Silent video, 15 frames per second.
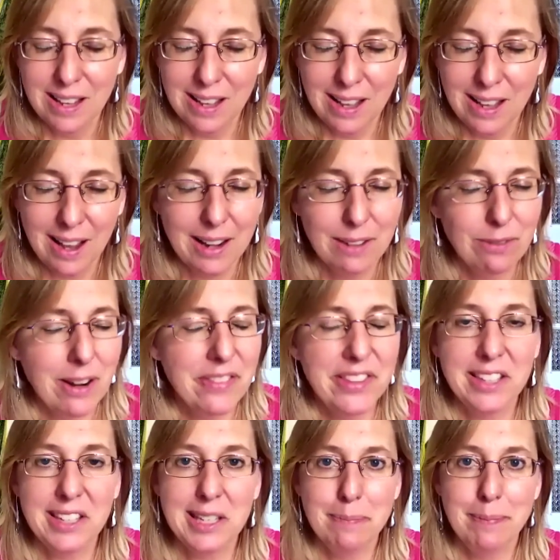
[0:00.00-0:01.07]
I read the
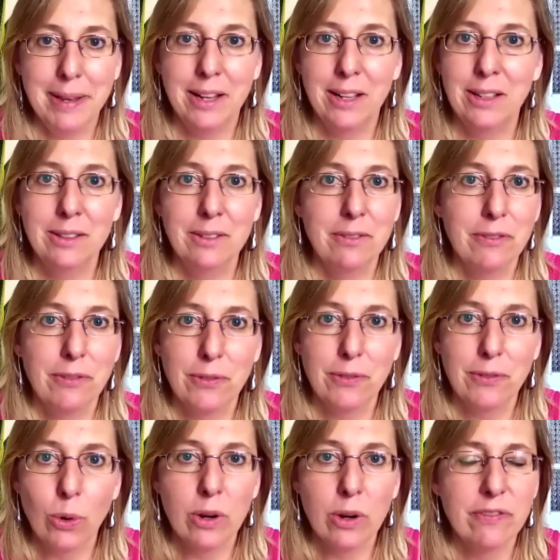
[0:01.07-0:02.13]
email
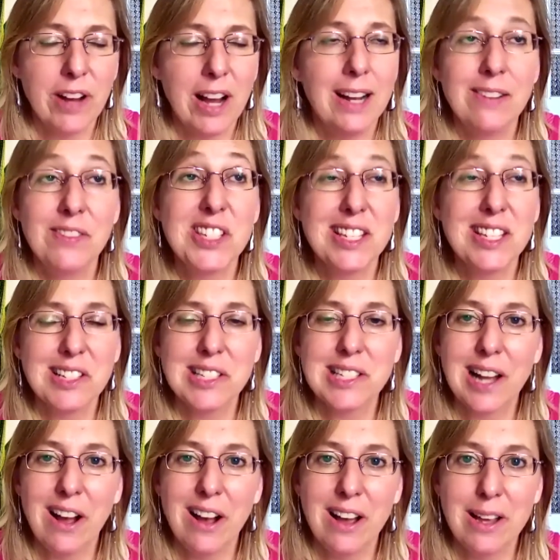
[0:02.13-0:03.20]
4, 5, 6
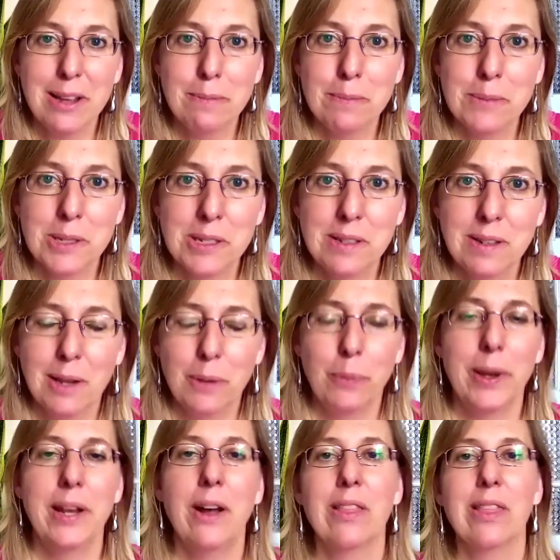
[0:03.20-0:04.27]
times. I went
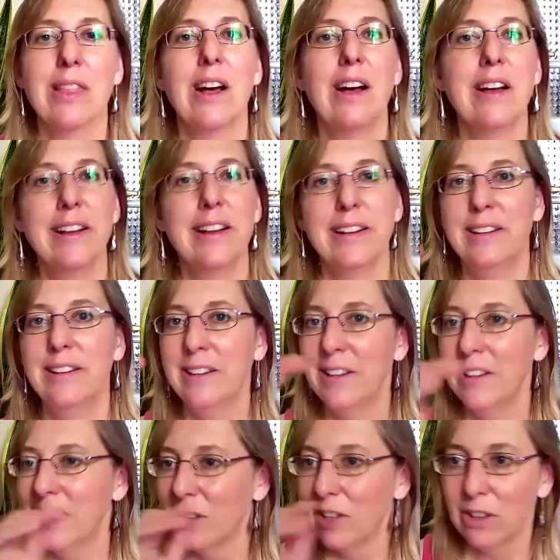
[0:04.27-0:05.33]
online,
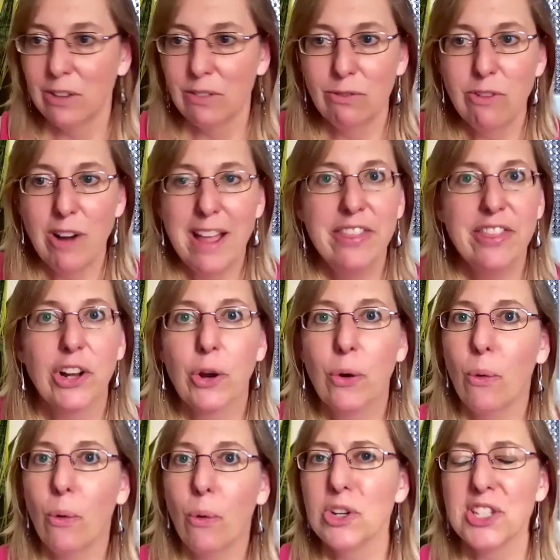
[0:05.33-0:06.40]
read the
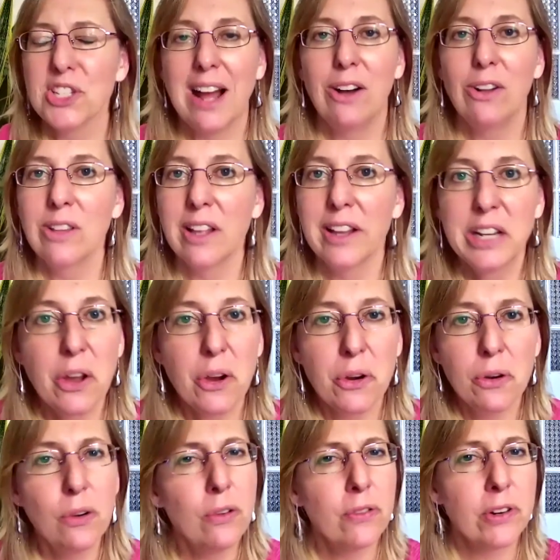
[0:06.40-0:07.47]
course outline
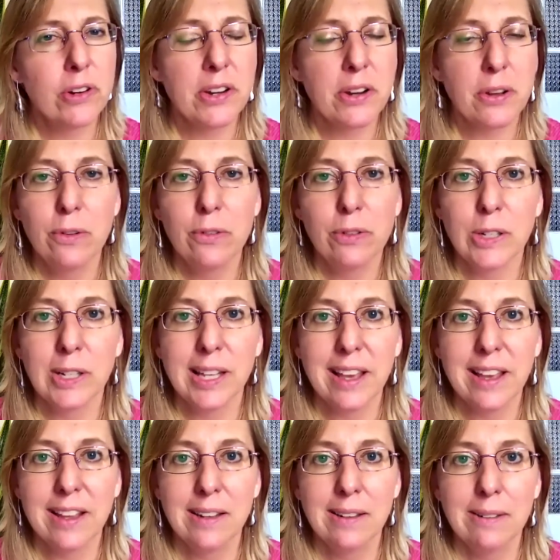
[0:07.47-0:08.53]
over and over
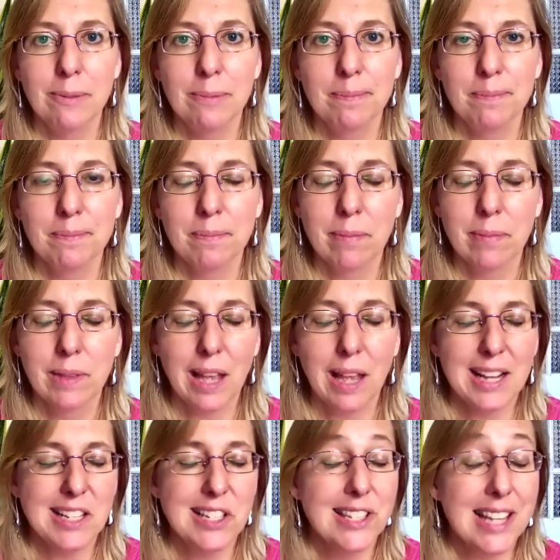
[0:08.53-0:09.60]
again. I
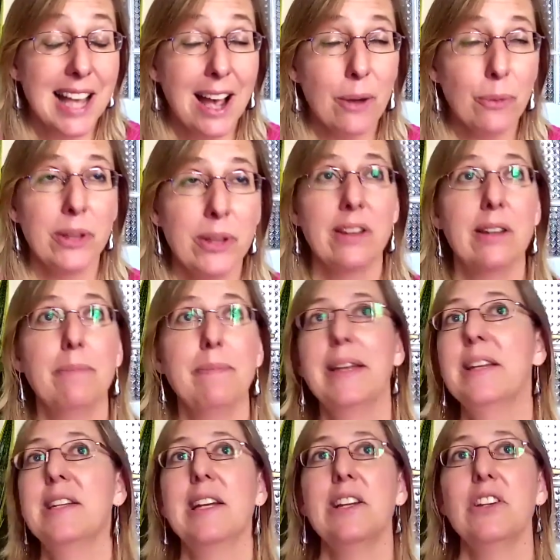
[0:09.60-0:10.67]
sat with it in
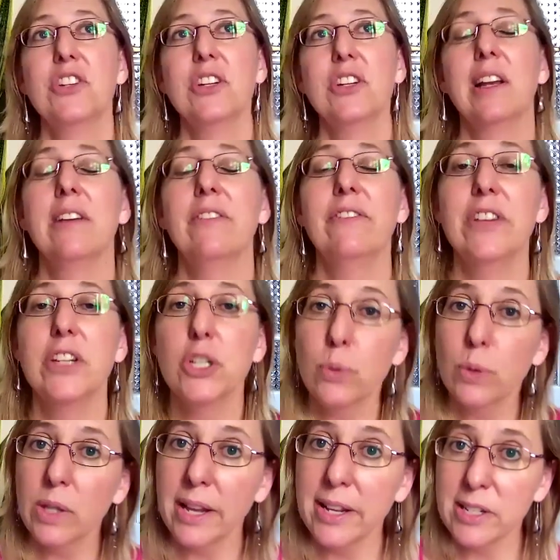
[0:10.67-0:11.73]
meditation and I
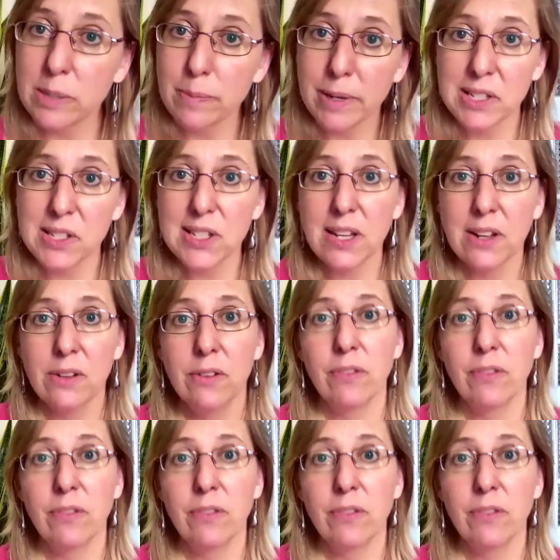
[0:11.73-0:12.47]
visualized myself